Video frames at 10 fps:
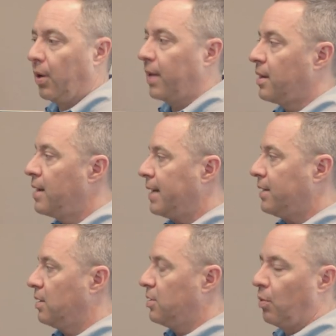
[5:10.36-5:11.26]
Okay,
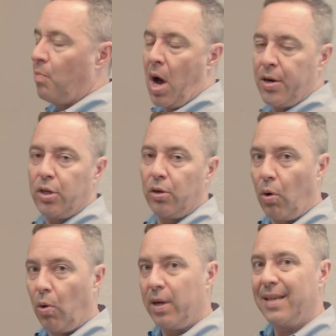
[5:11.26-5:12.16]
next is your
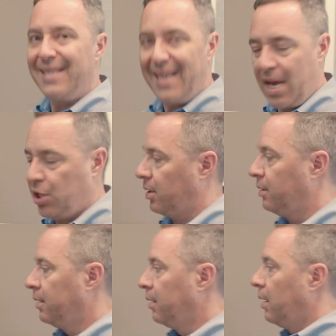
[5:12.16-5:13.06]
monitor orientation.
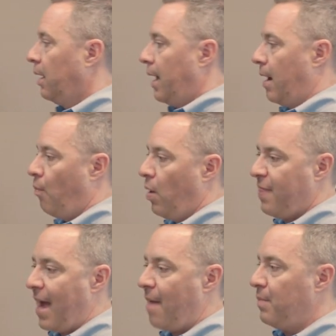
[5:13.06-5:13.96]
And
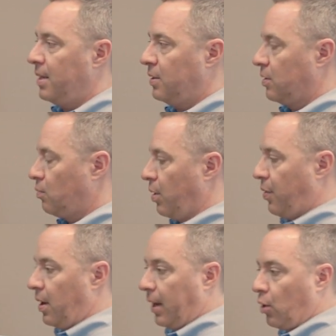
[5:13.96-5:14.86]
what that means is
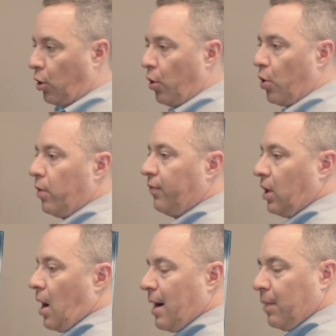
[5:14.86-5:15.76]
with a
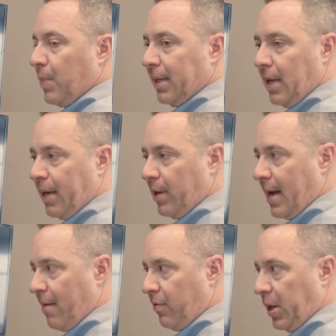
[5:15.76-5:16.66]
curved cockpit like we
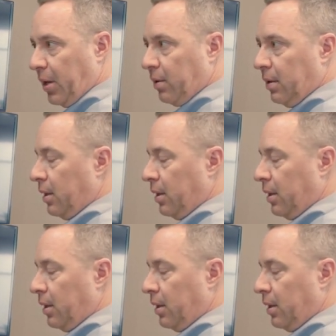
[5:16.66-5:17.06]
have here,